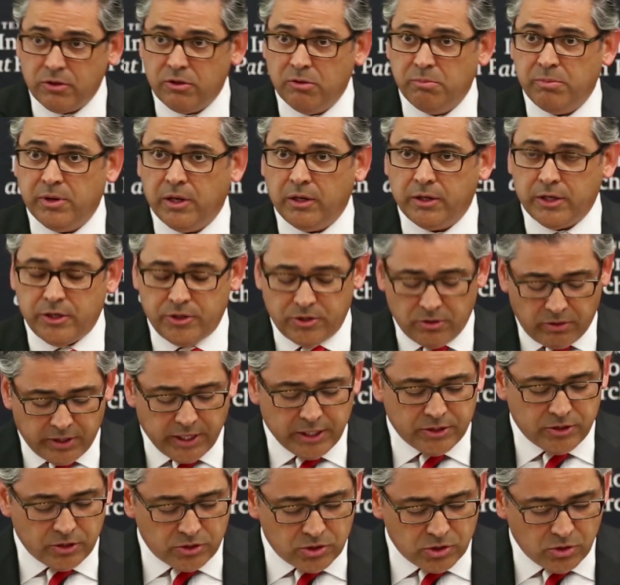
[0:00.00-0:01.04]
to the building, you'll
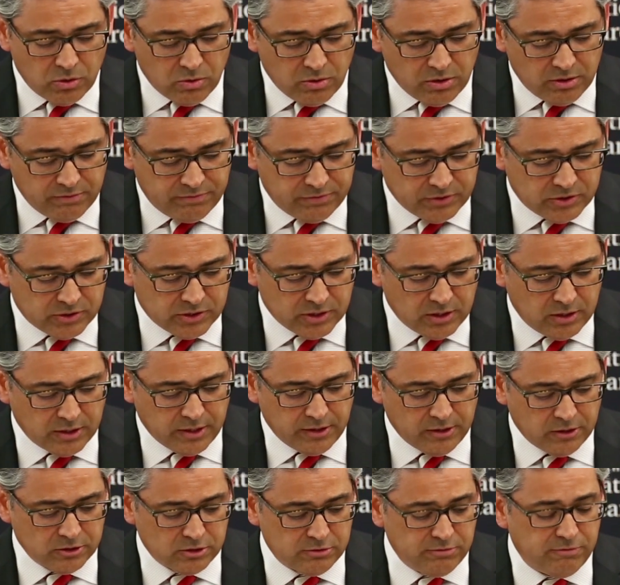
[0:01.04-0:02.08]
get to tour the facility.
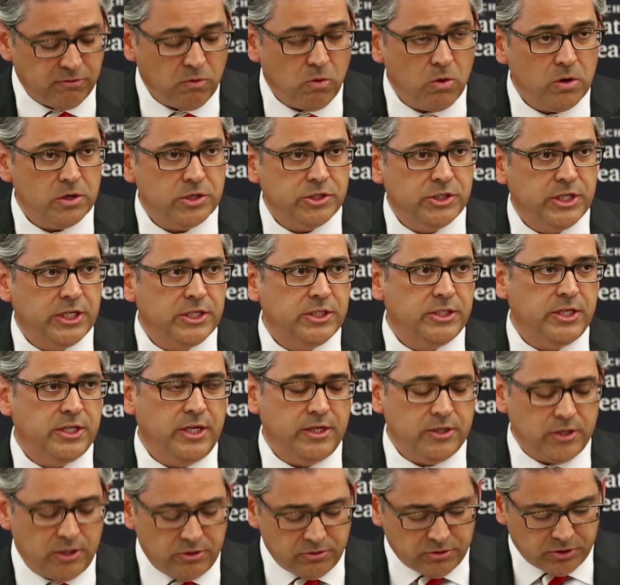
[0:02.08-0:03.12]
There's four
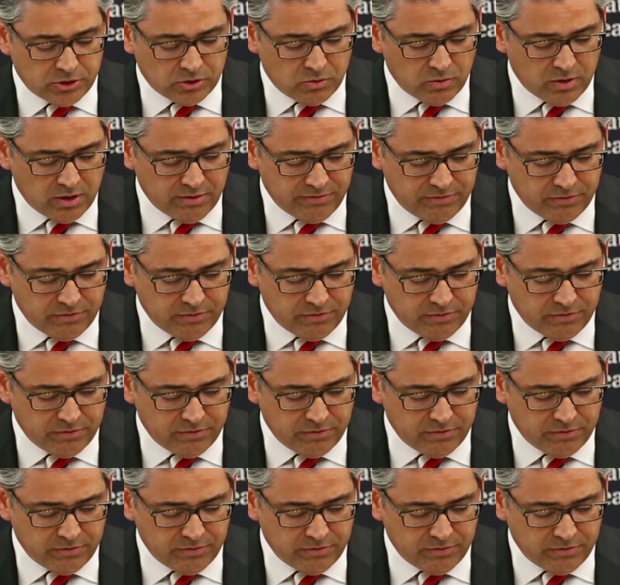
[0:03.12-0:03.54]
1,600 square